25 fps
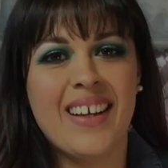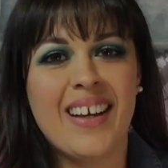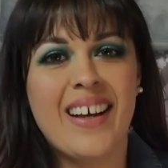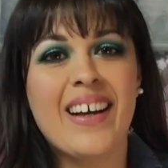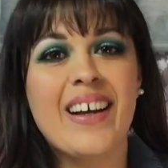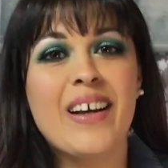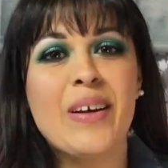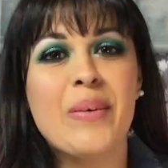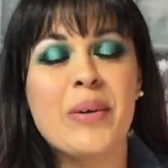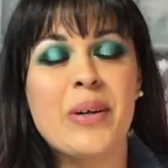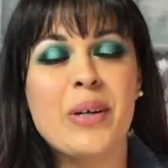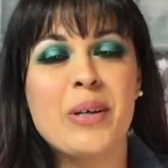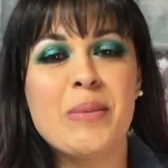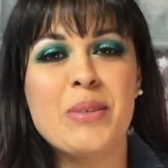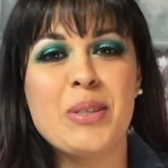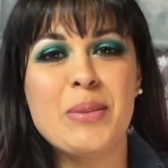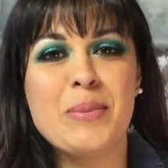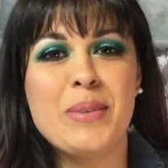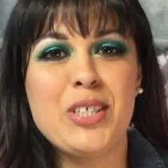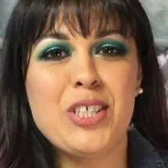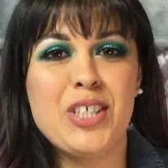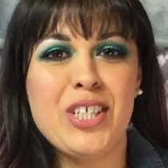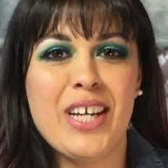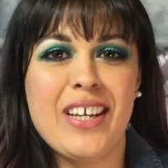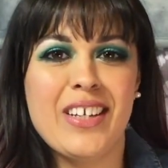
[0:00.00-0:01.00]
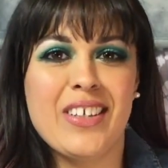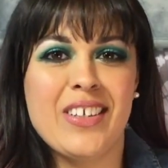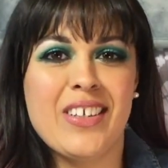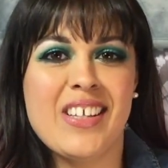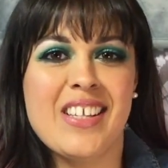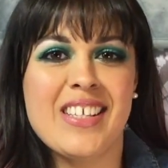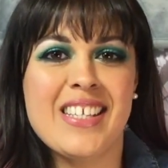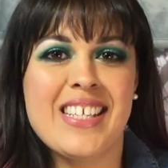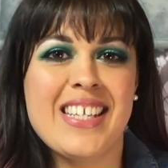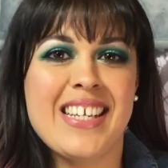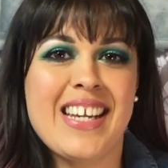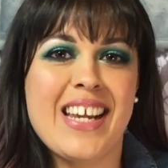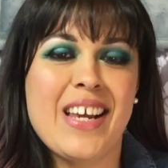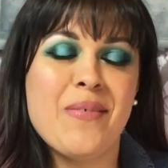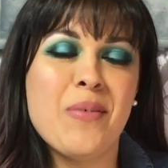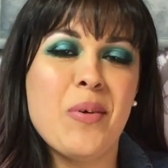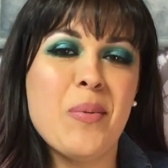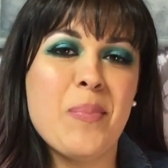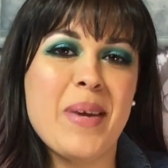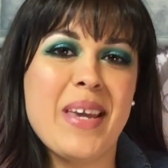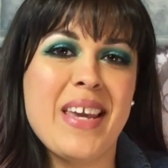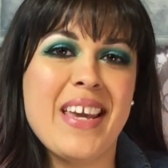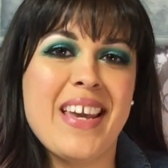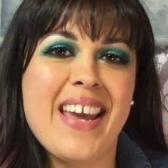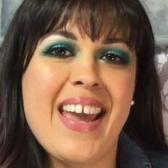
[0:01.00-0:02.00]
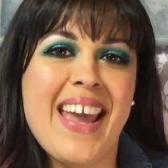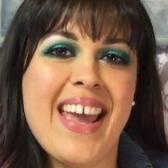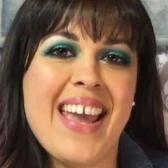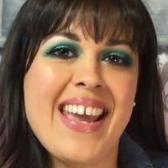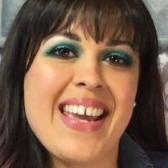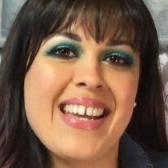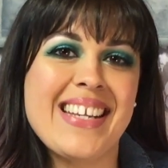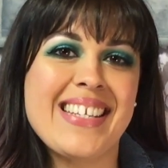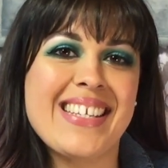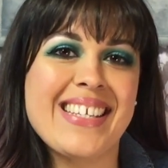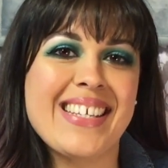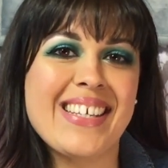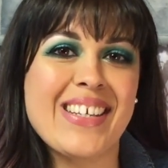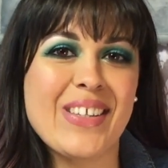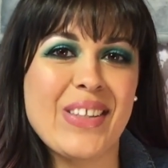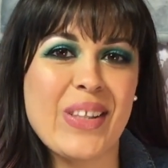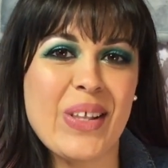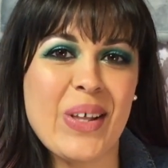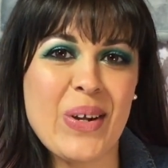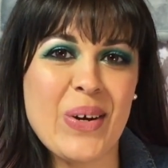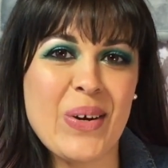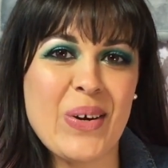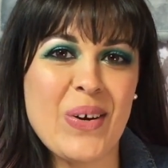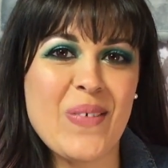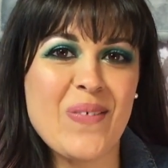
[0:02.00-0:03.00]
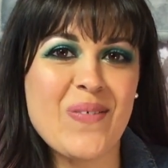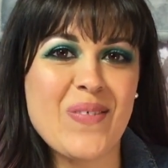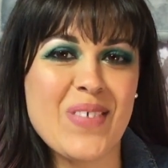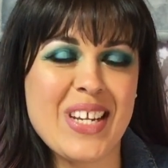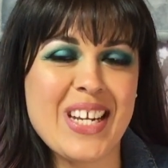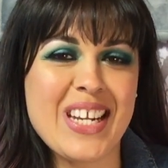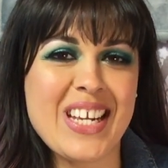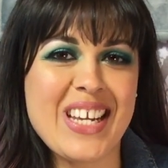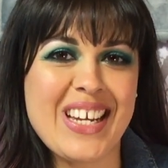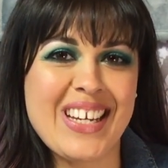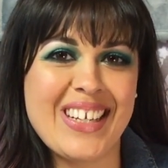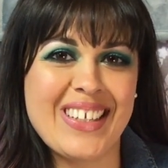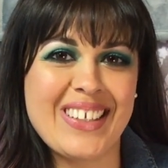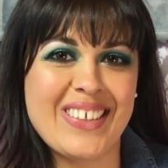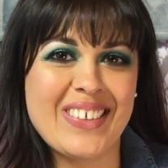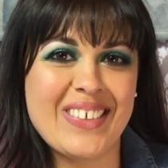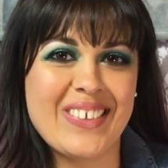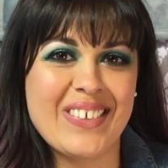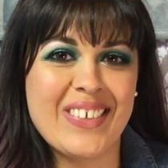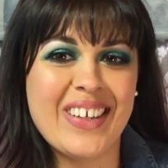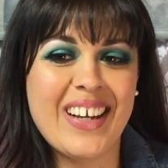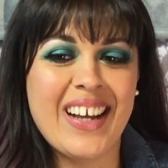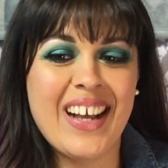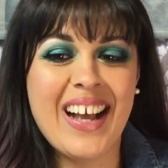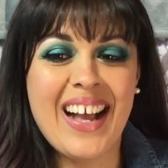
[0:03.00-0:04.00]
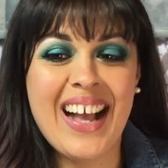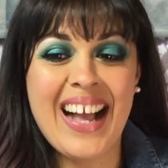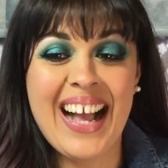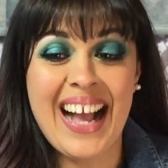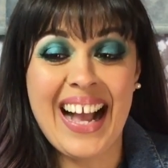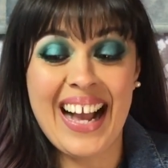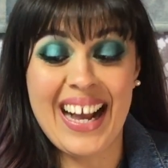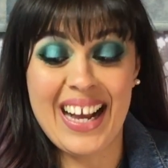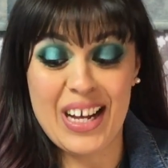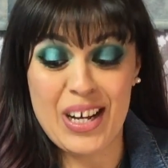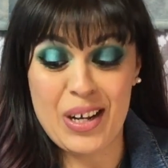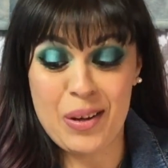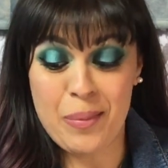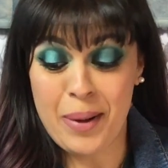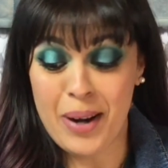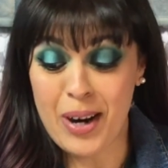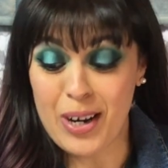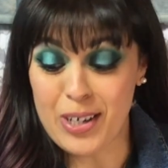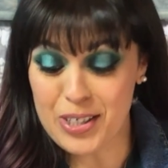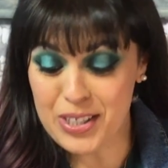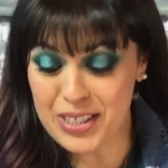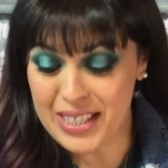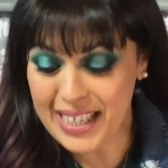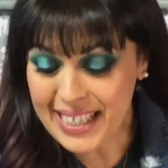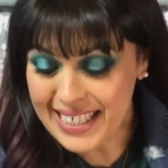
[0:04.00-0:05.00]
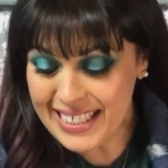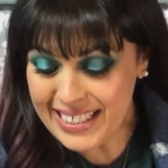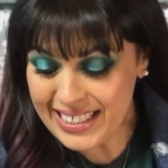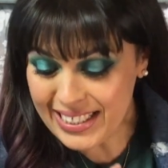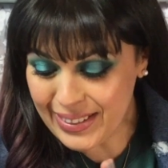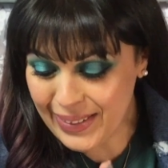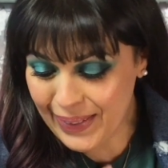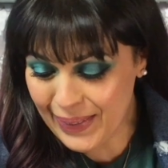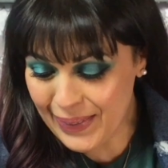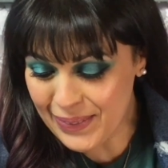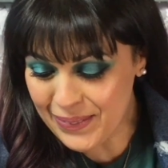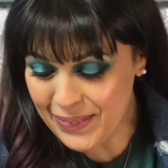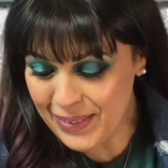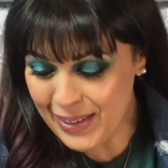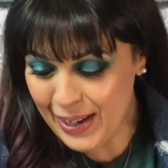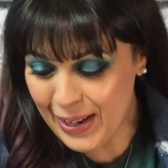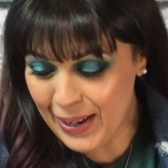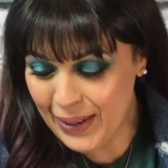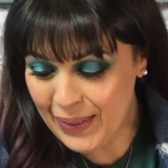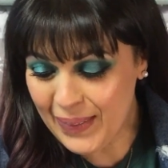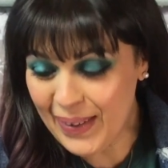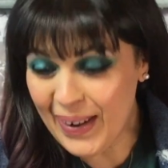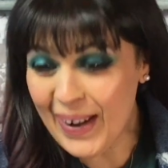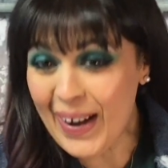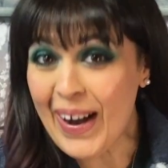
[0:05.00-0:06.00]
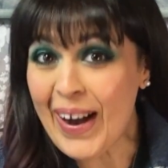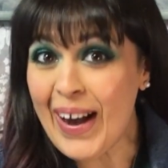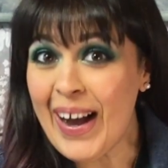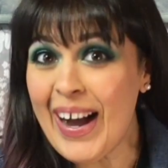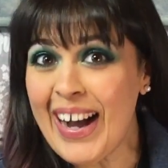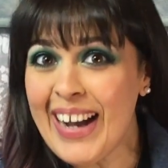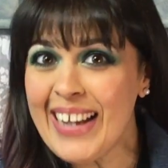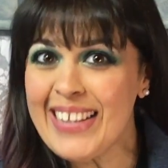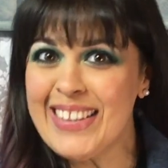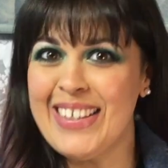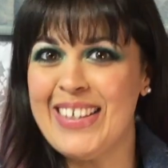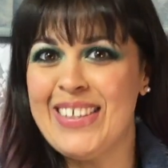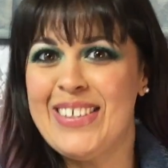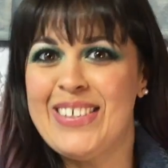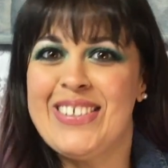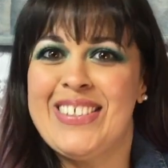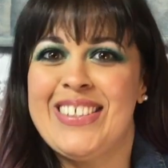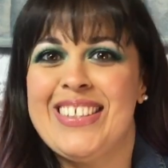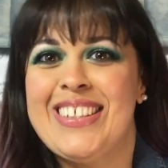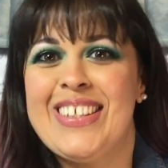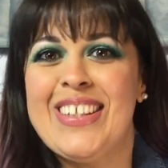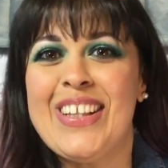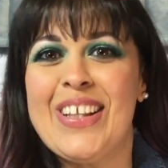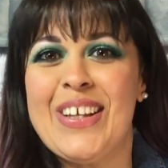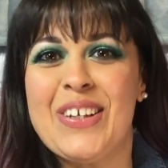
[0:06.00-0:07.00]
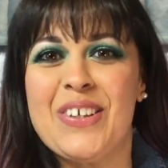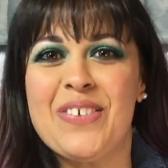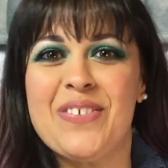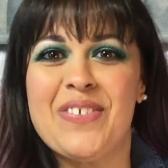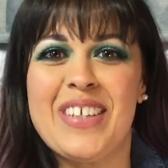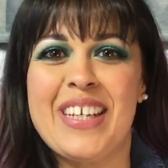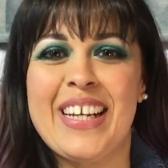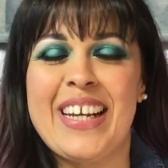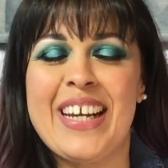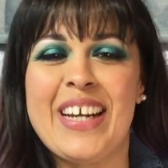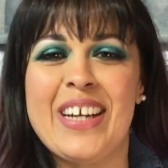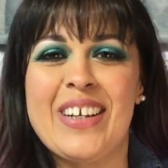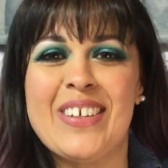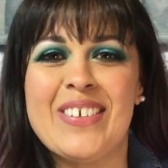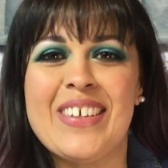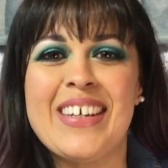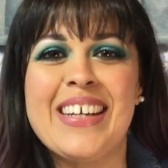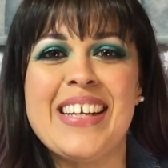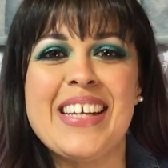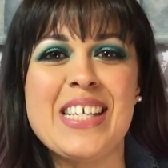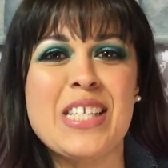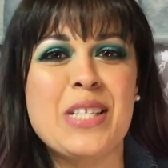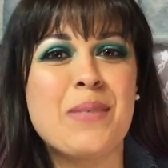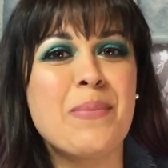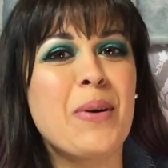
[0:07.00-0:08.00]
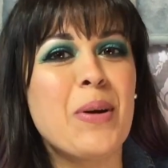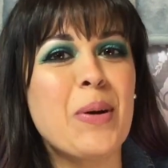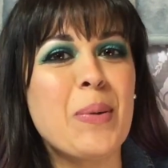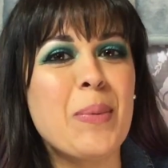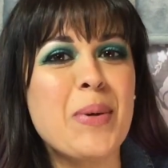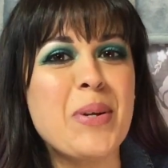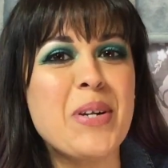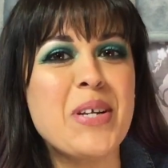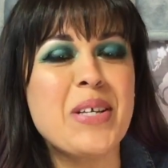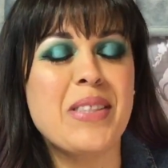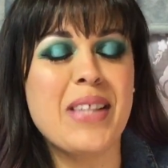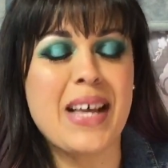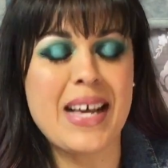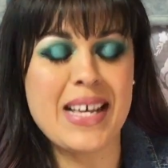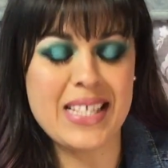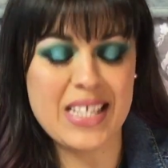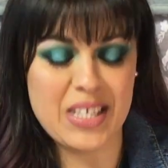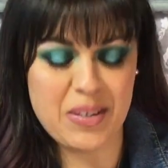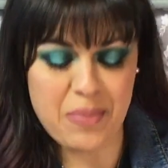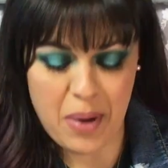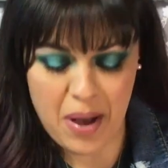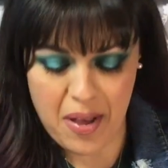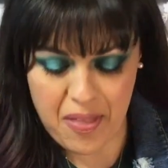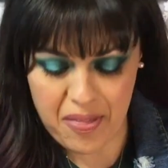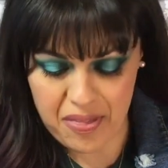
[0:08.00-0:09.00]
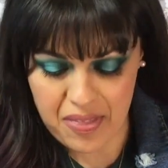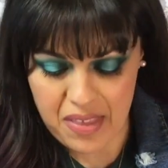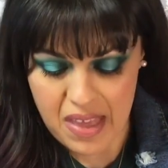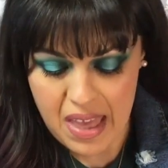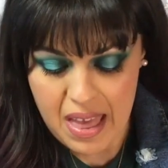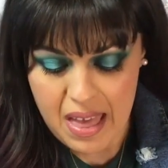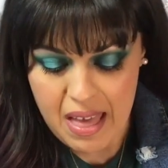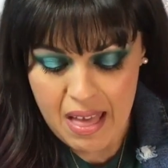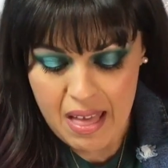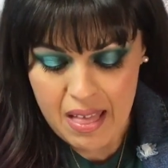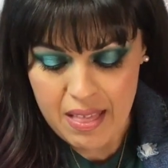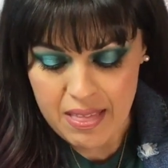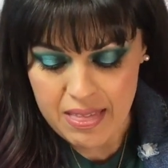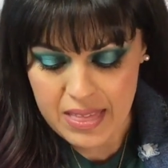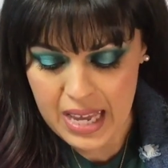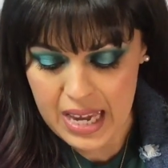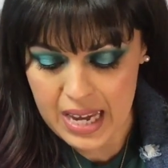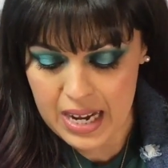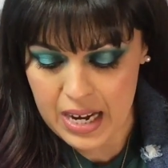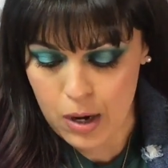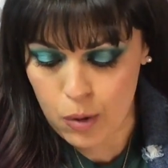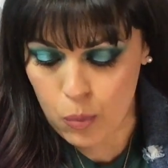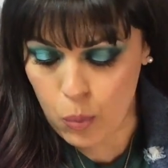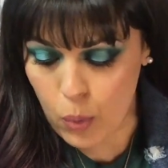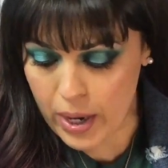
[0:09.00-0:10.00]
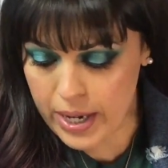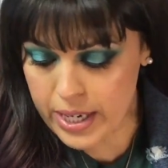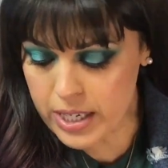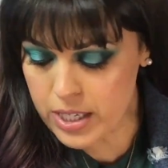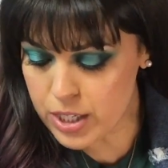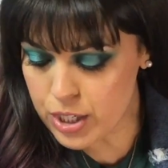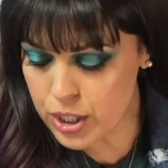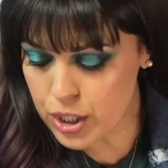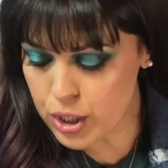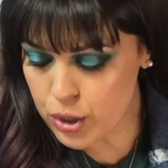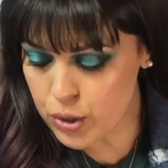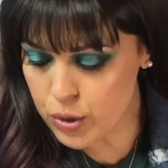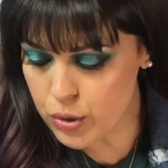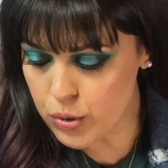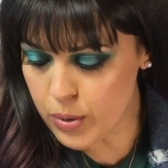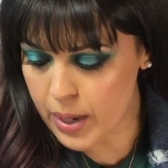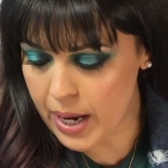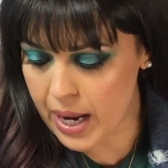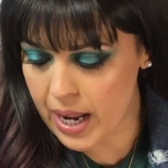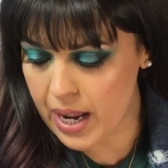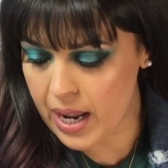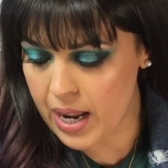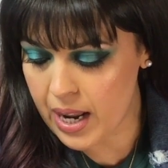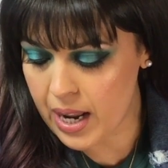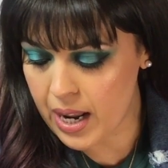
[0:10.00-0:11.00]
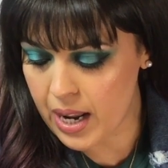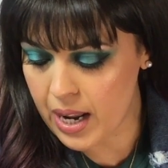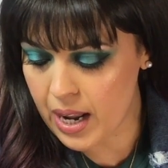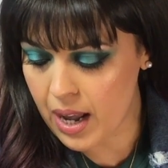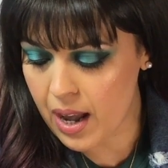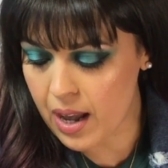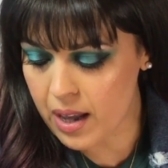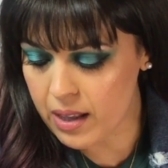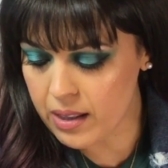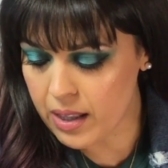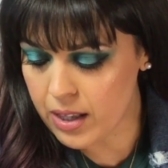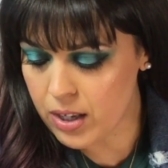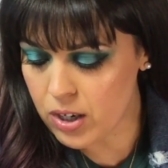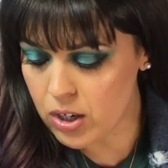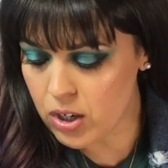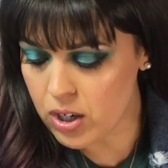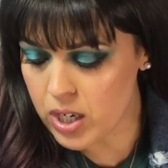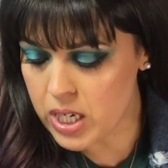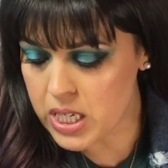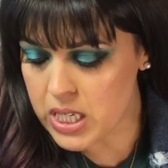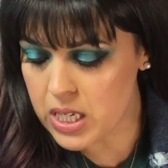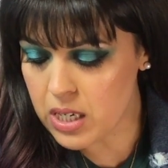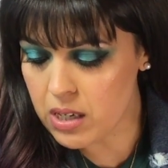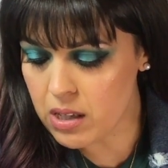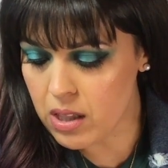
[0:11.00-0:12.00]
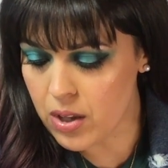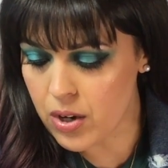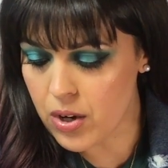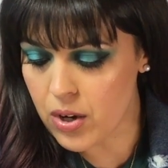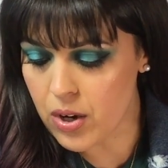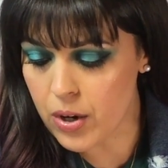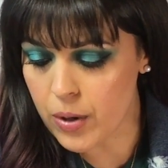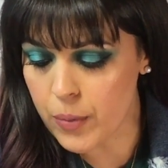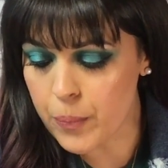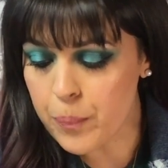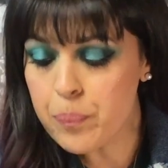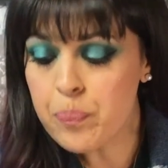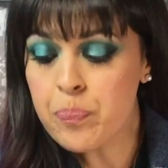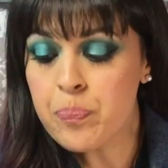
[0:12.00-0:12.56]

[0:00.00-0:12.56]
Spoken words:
Hi, welcome to my channel. Today will be a declutter video. And not just any declutter video, a highlighter declutter video. I spoke about it last month that I wanted to do a highlighter declutter